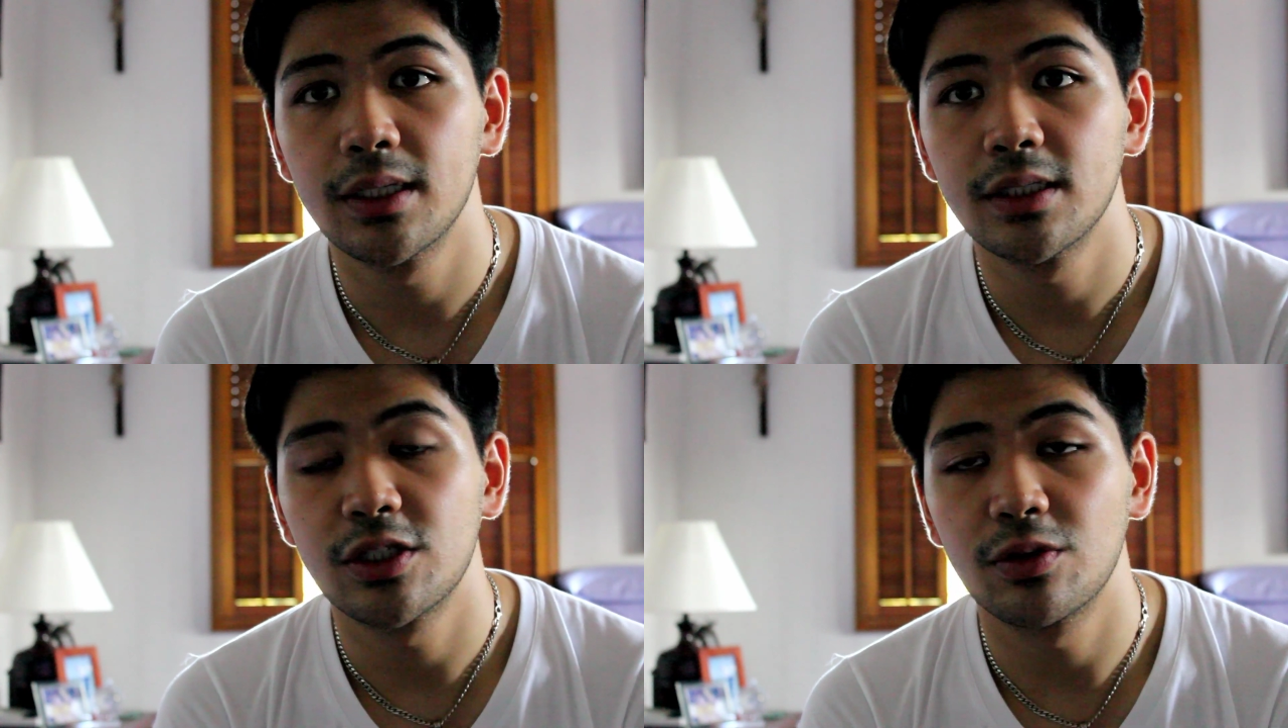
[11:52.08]

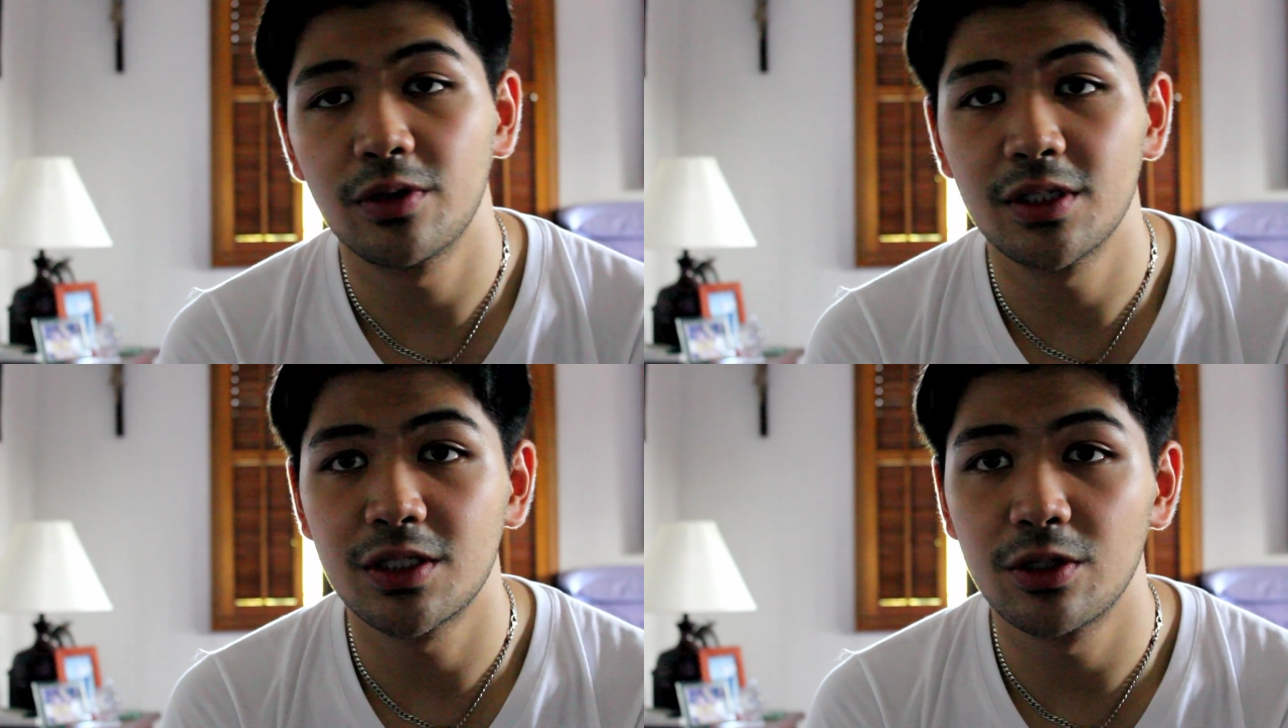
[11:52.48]
So
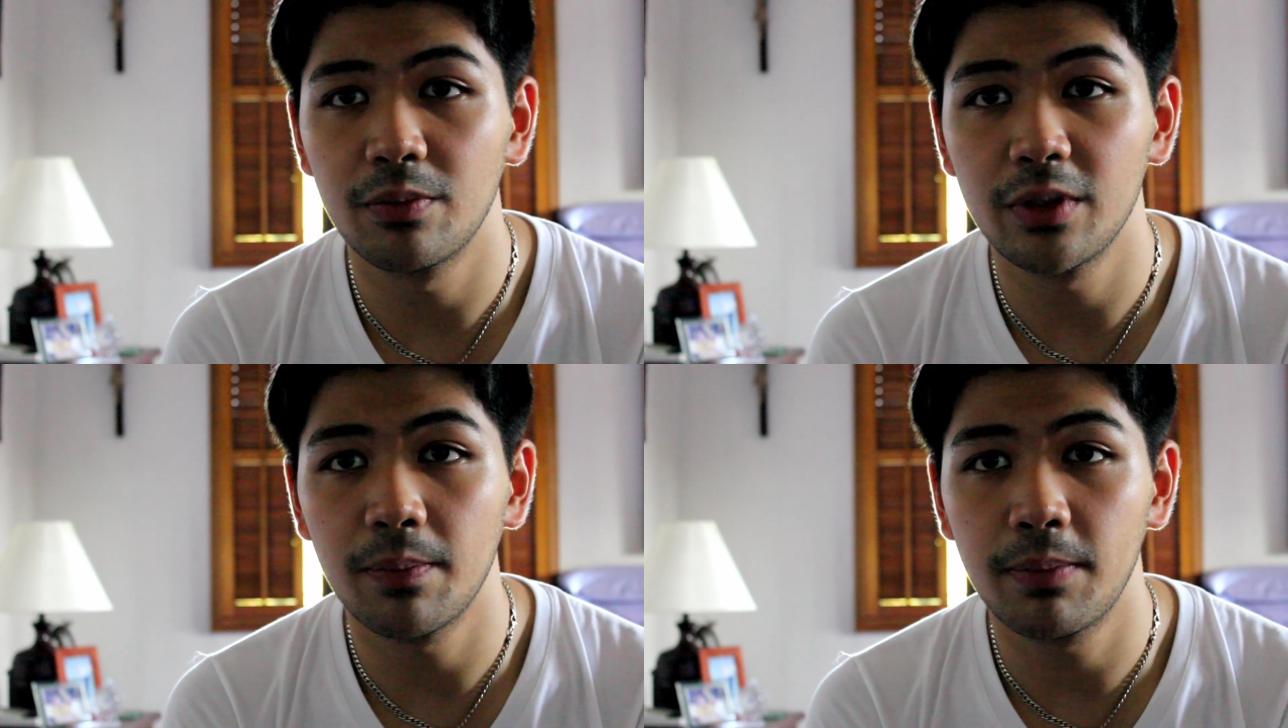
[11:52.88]
this
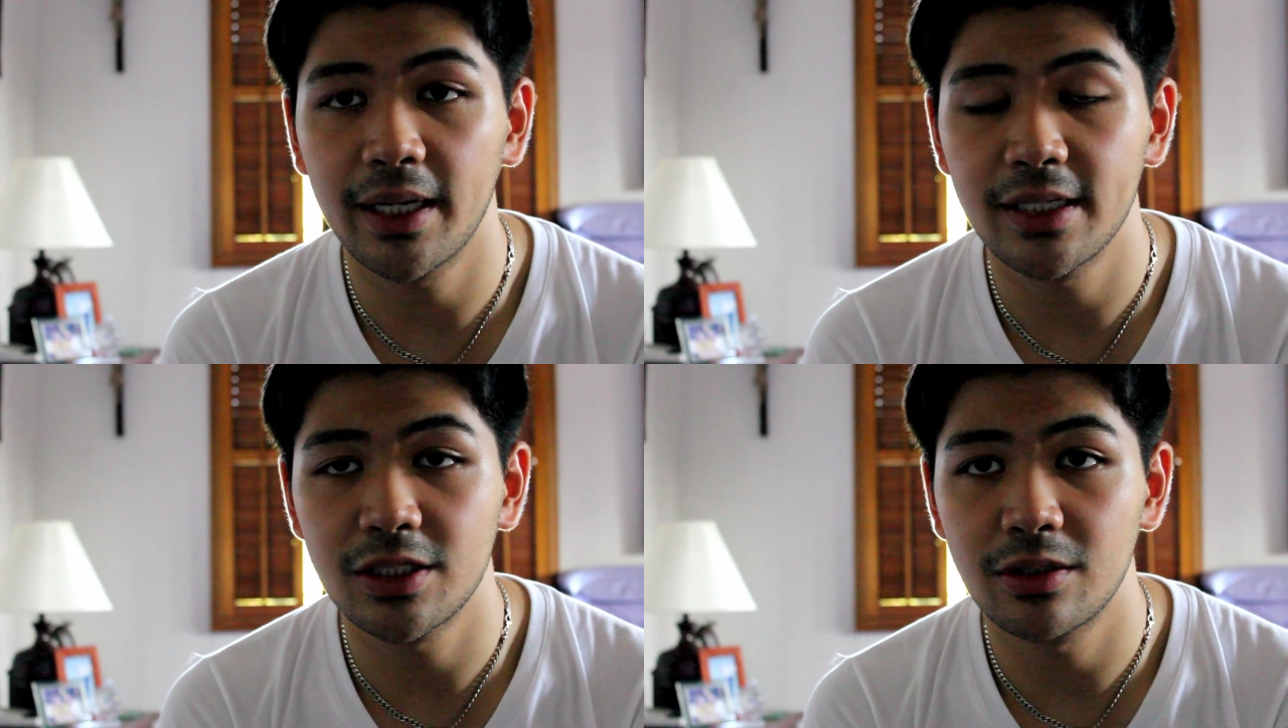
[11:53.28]
normally
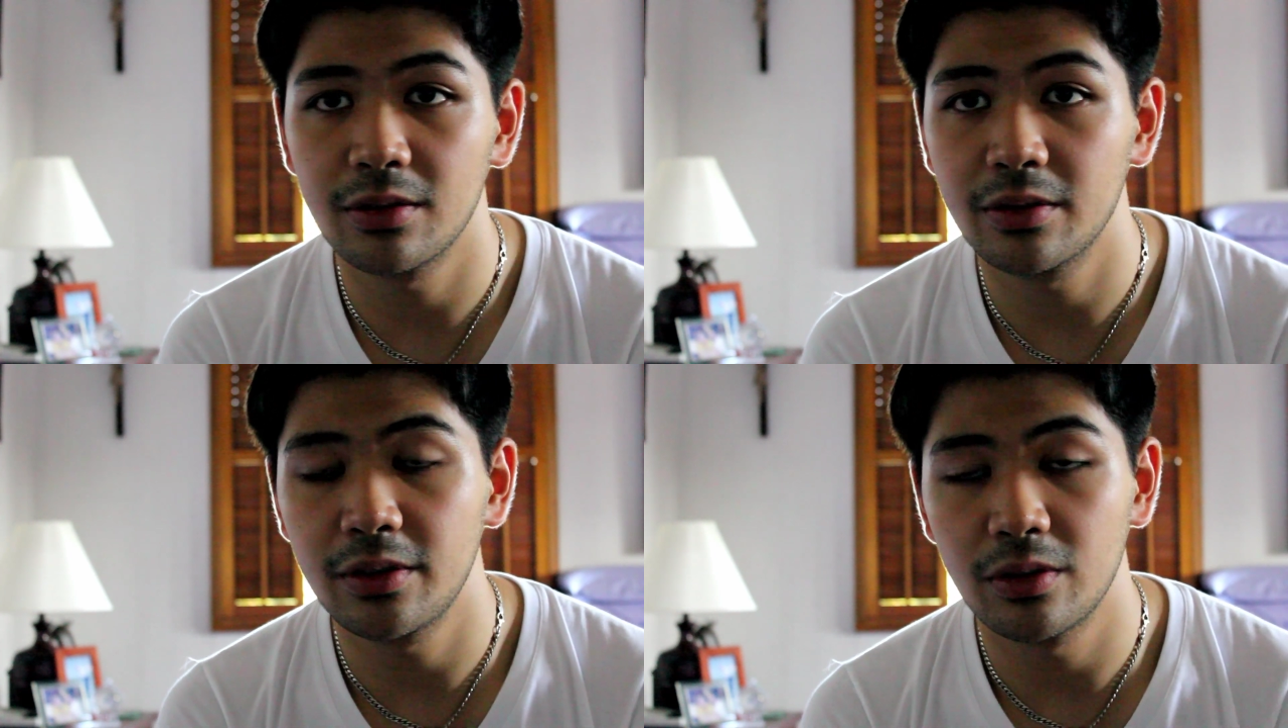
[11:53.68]
applies
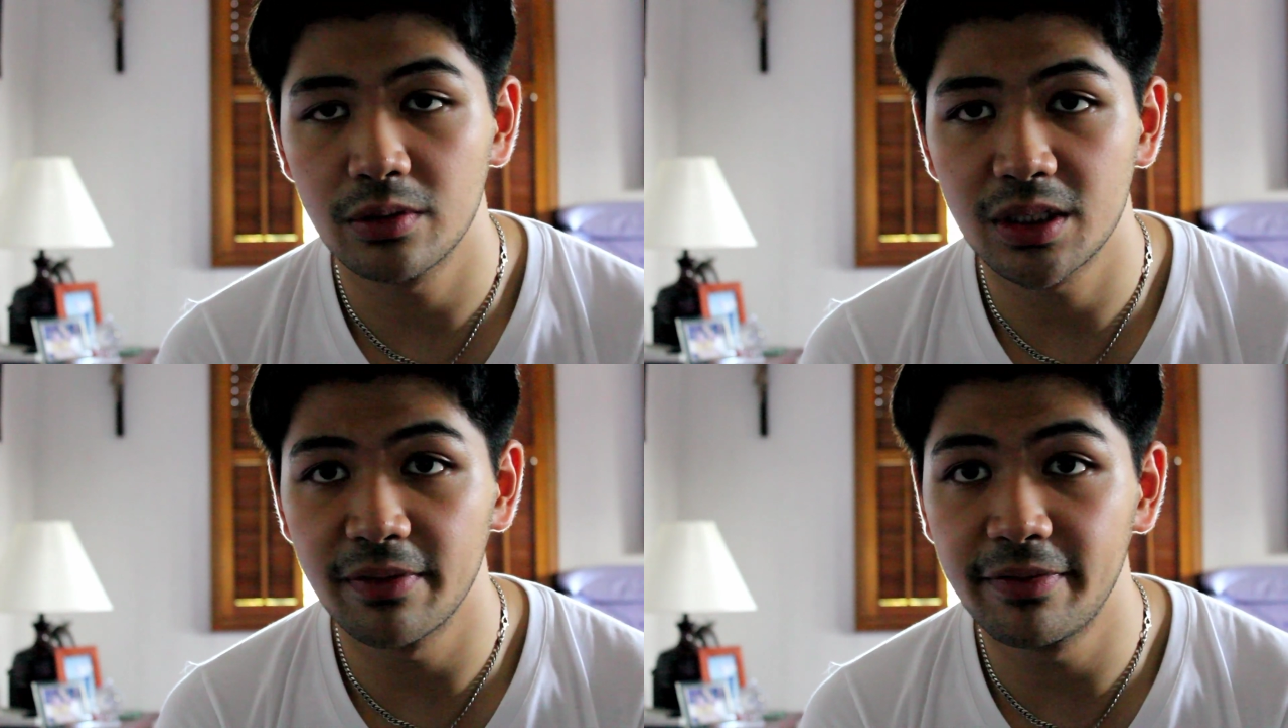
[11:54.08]
to, you know,
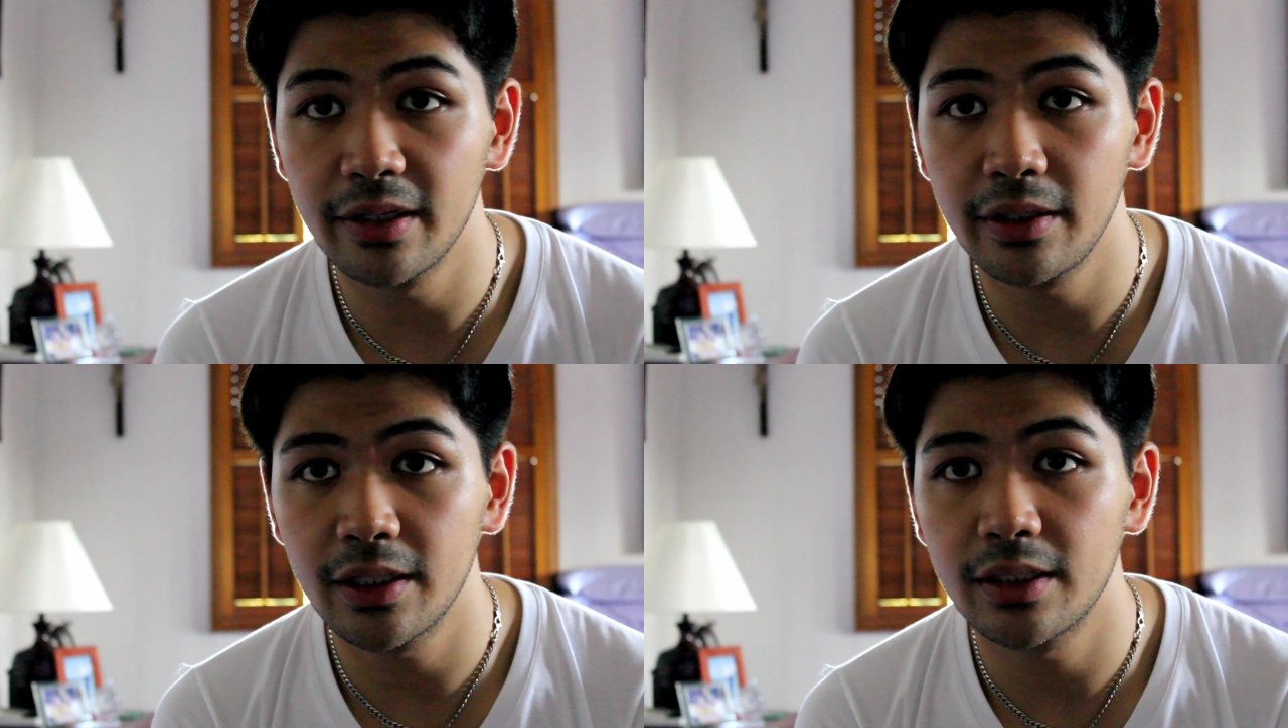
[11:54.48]

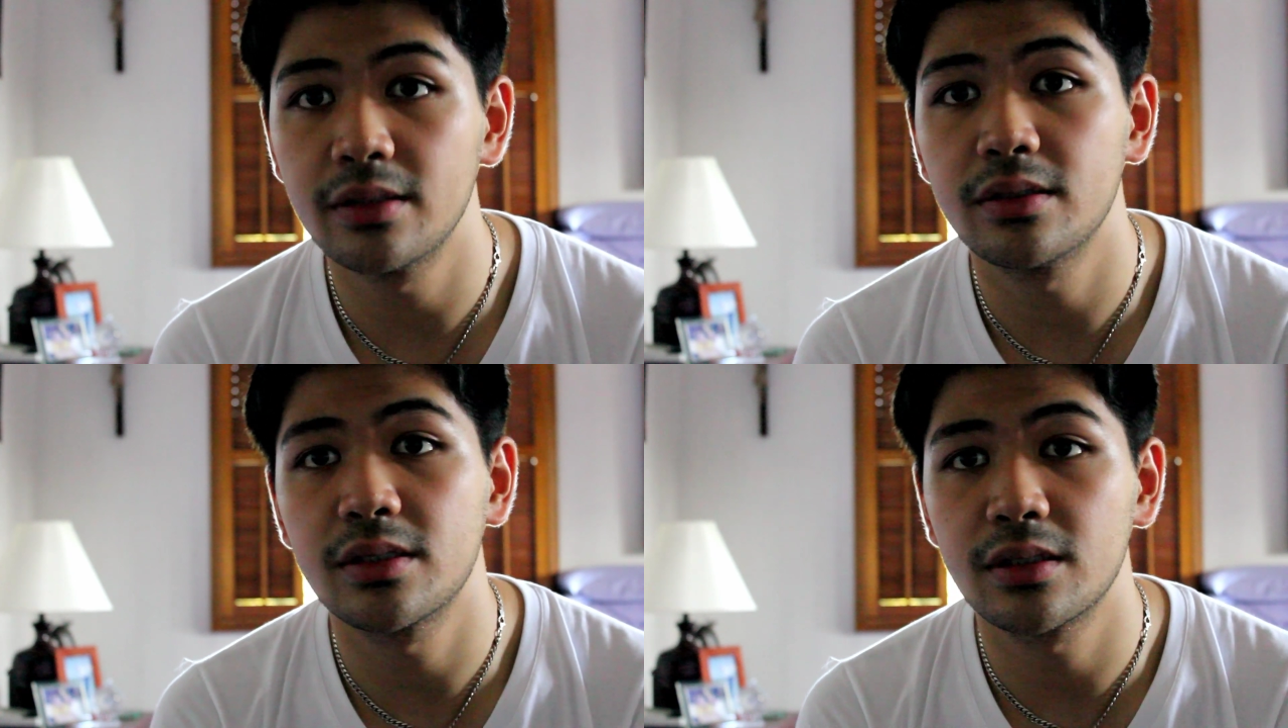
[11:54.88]

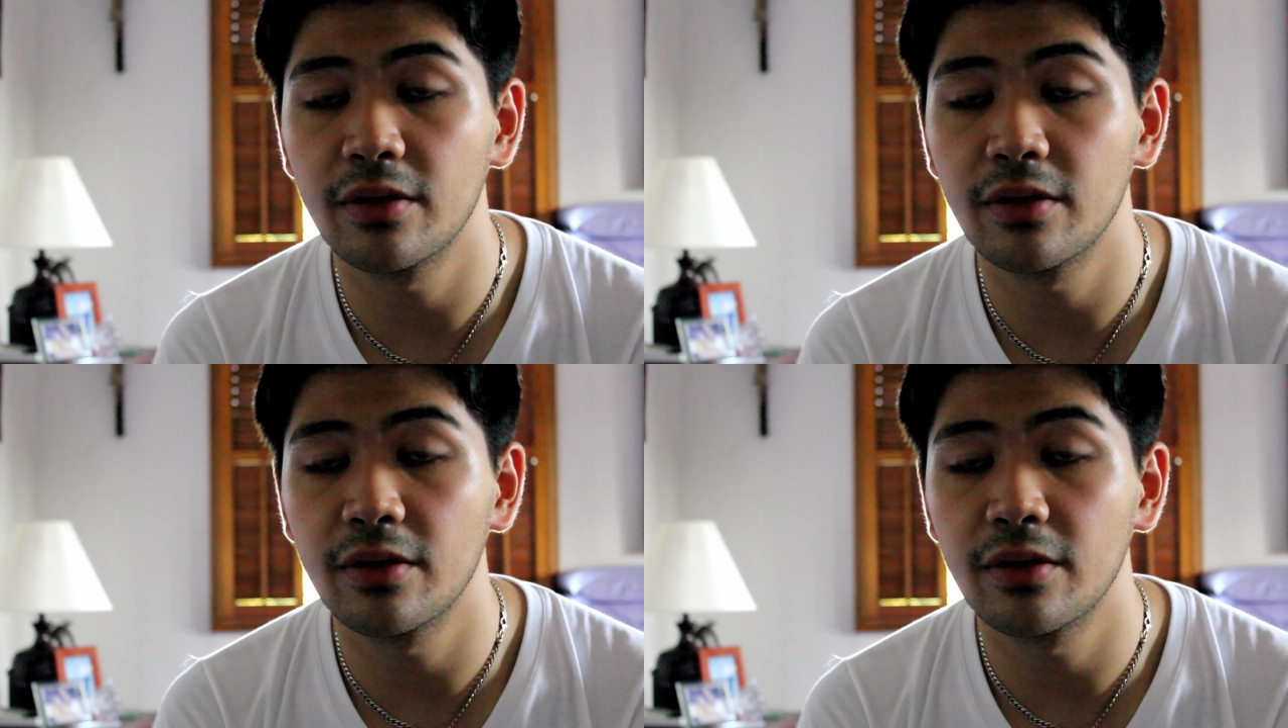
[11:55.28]
civilians,